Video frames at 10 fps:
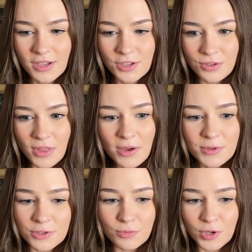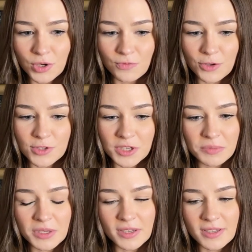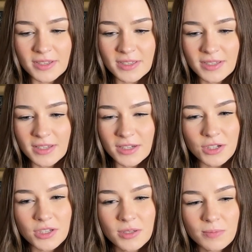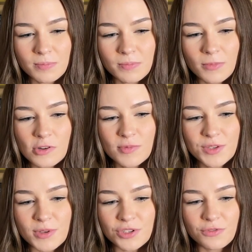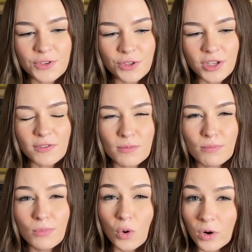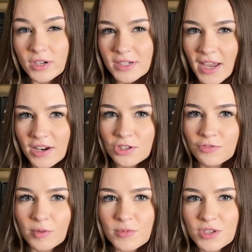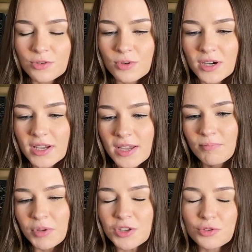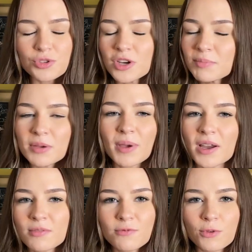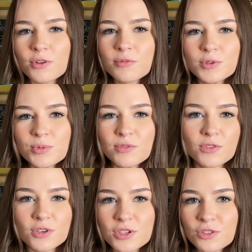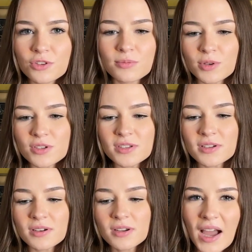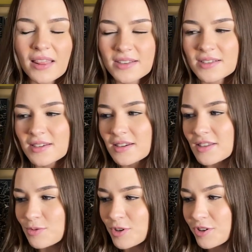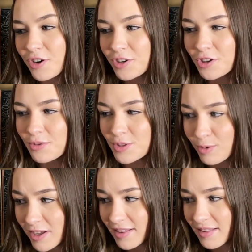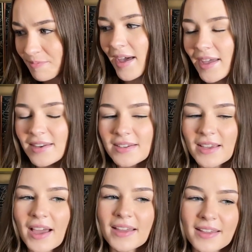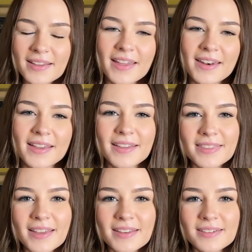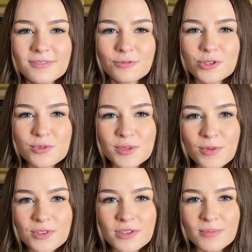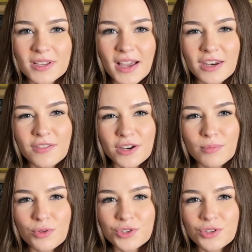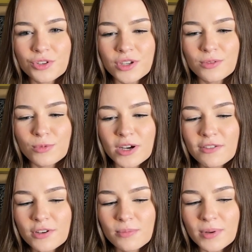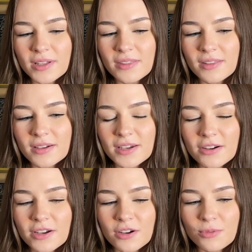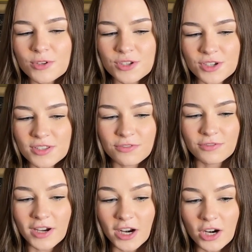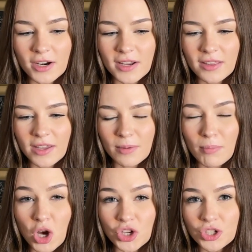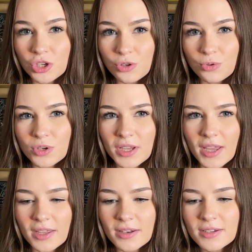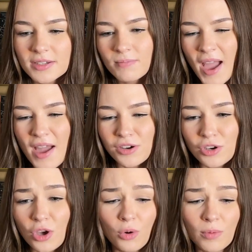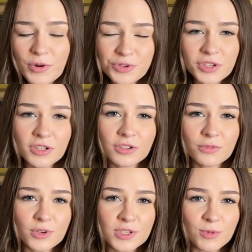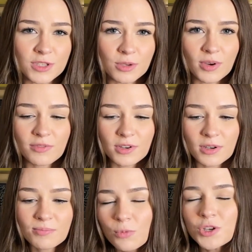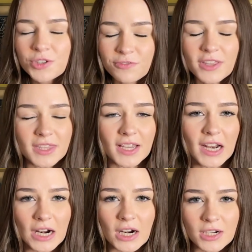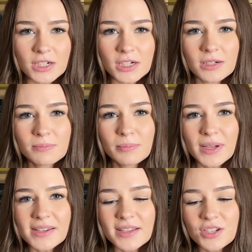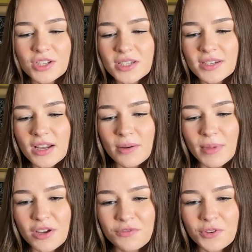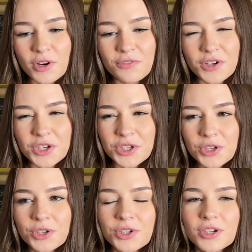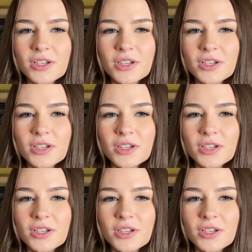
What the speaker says: So that was super confusing because it just almost made you feel even more detached from the story because you were jumping back and forth between first and third person. I listened to this one on audio as well, and I get that Rue was supposed to be kind of unemotional and whatever, but the narrator was just very like monotone and had no emotion in her voice whatsoever, which fit the character, but it just did not make for a very good